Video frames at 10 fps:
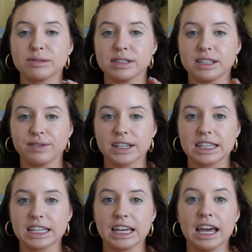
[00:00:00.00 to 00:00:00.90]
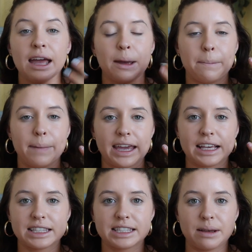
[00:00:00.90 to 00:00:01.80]
specifically
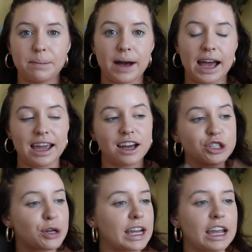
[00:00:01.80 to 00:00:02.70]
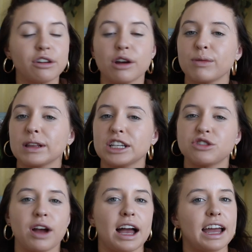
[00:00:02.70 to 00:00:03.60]
makes my under eye area really
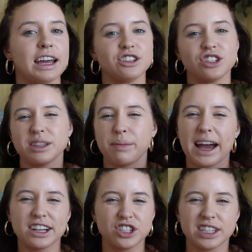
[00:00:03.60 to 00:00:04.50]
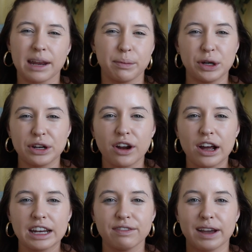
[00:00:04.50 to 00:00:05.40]
dry and just the patches that I put it
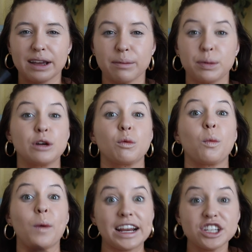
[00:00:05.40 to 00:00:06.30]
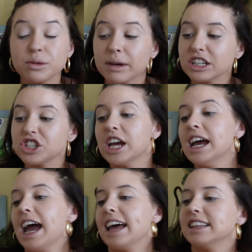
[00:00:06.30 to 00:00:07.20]
on if I put way too much.
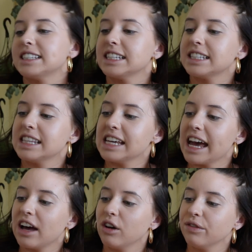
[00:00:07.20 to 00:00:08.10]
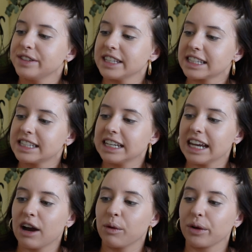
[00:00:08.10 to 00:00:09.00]
And this is the e.l.f.
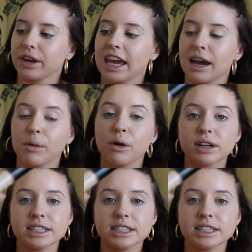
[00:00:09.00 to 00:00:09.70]
16 Hour Camo